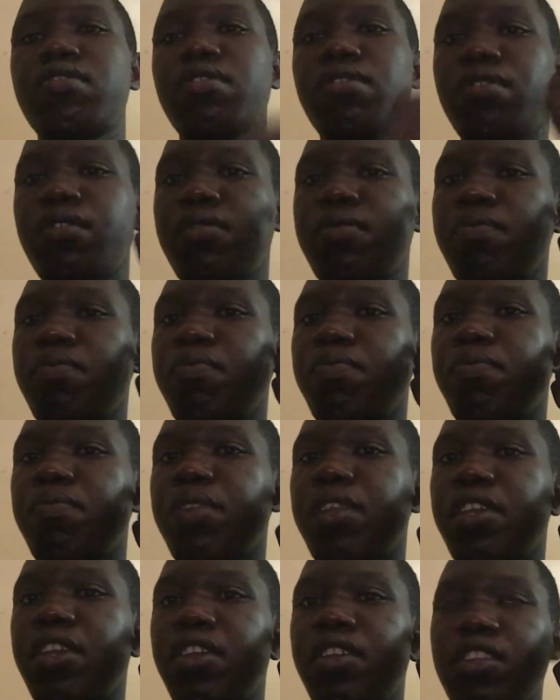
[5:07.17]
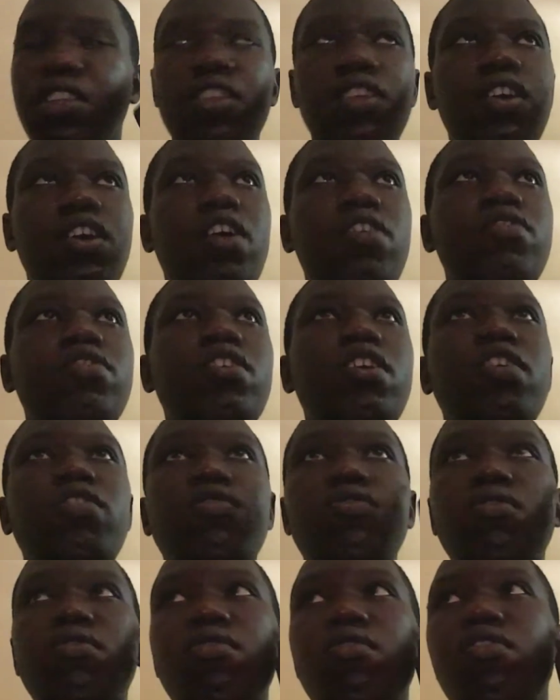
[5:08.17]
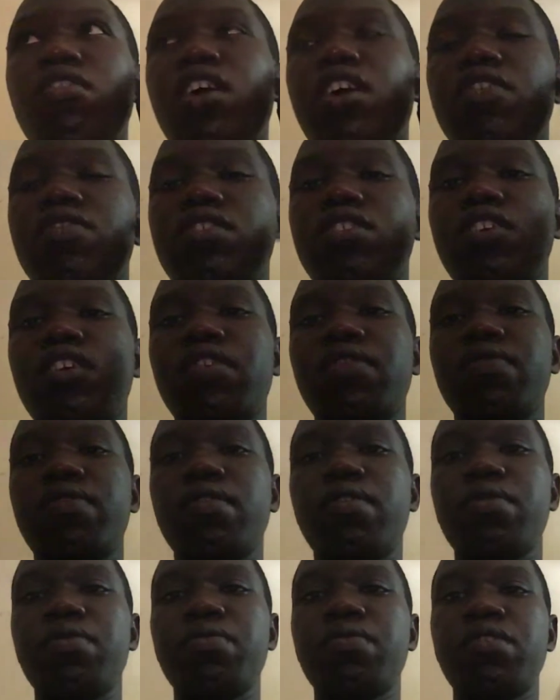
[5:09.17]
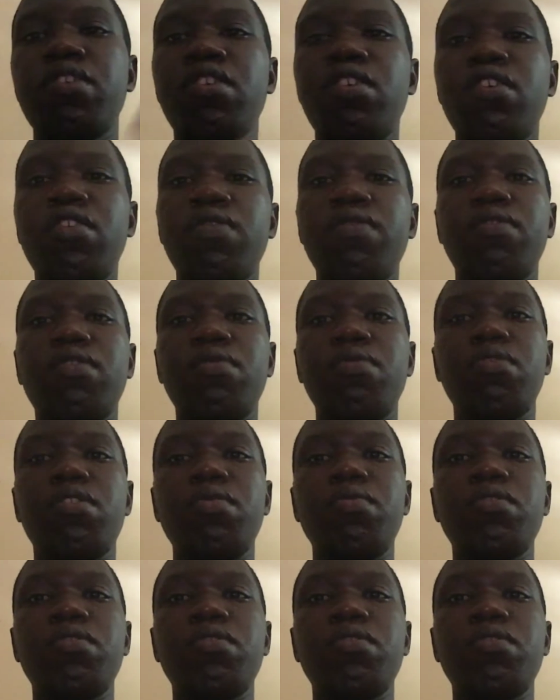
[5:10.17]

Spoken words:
to play outside, to go outside for football,